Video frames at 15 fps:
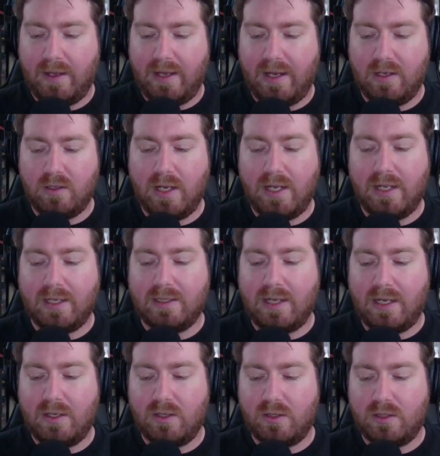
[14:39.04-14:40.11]
Hellkite
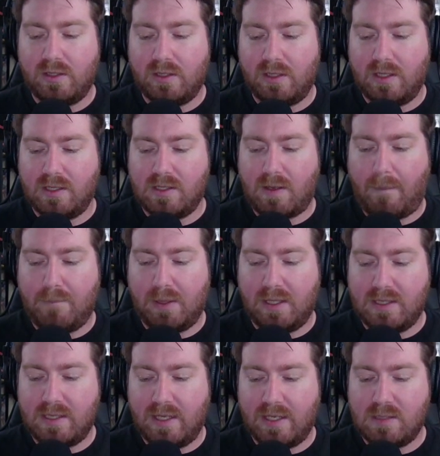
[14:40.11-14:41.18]
Igniter gets
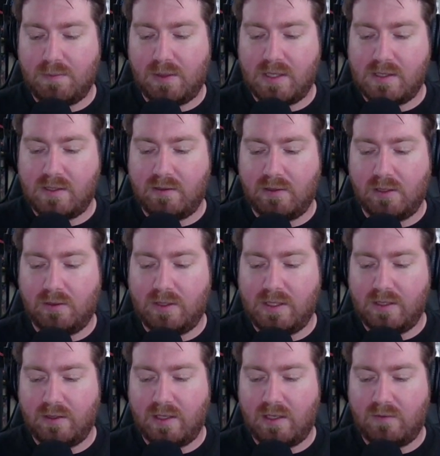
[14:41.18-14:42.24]
+X+0
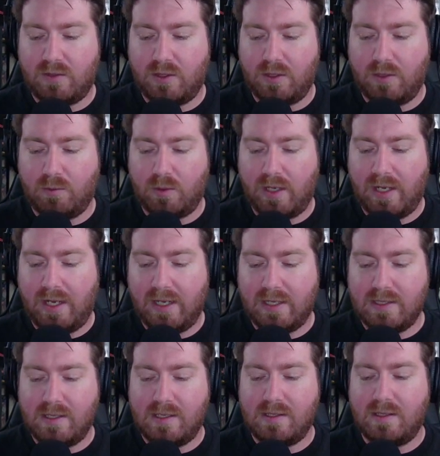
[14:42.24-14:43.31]
until end of turn, where
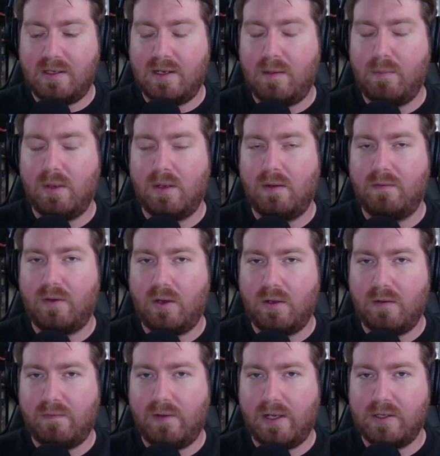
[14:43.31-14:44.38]
X is the number of
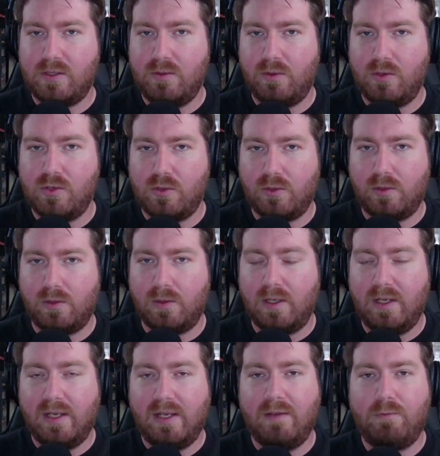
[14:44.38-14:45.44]
artifacts you control.
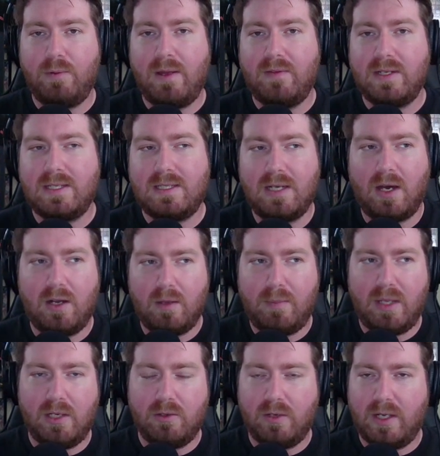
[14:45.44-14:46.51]
If we have a ton of
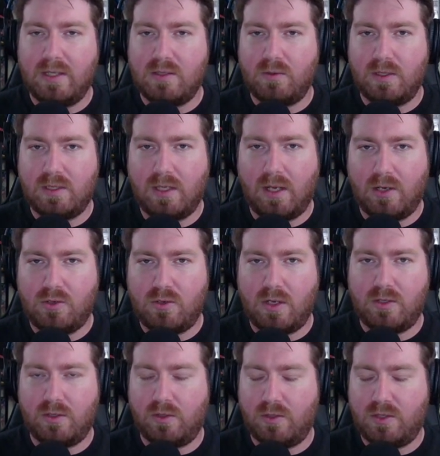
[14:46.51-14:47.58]
meteorites or a ton of
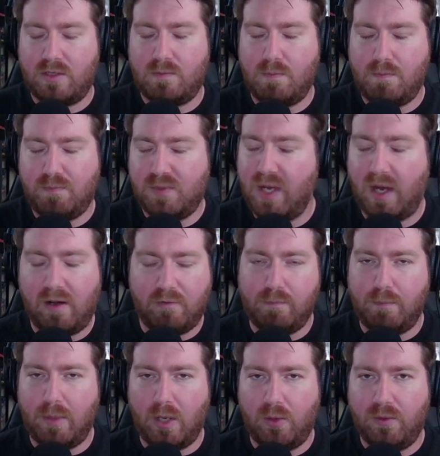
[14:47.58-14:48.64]
treasure or just a ton
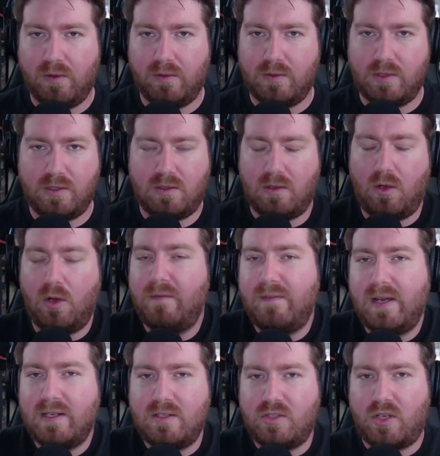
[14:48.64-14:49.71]
of both or just
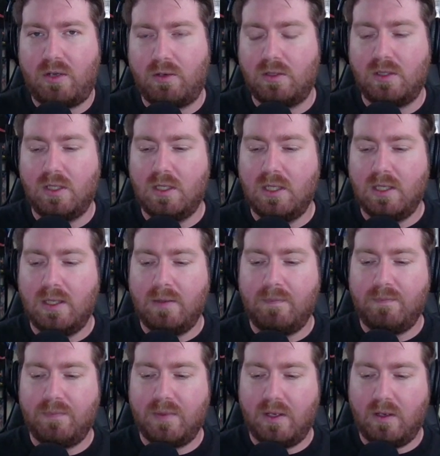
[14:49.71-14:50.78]
artifacts in general,
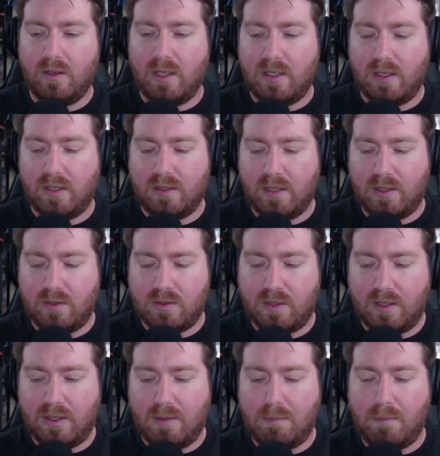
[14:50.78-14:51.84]
Hellkite Igniter is going
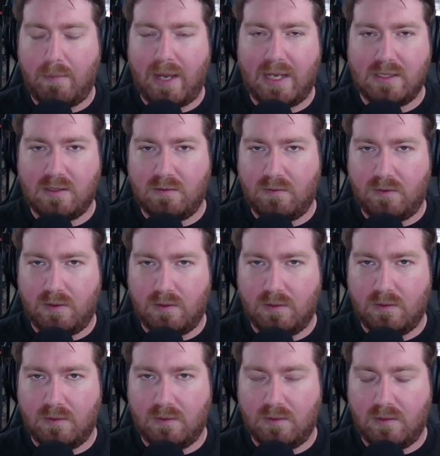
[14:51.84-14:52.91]
to get massive
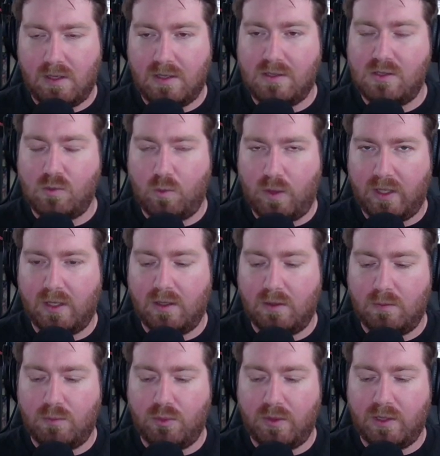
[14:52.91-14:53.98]
and swing in
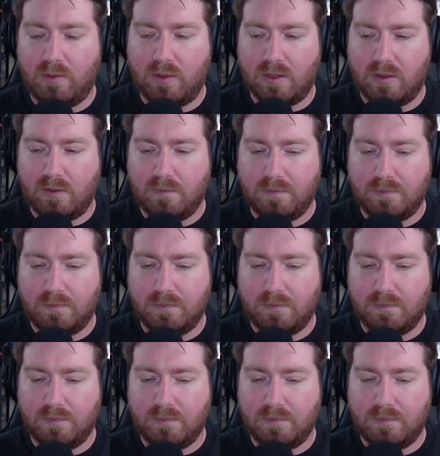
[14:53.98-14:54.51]
pretty quickly.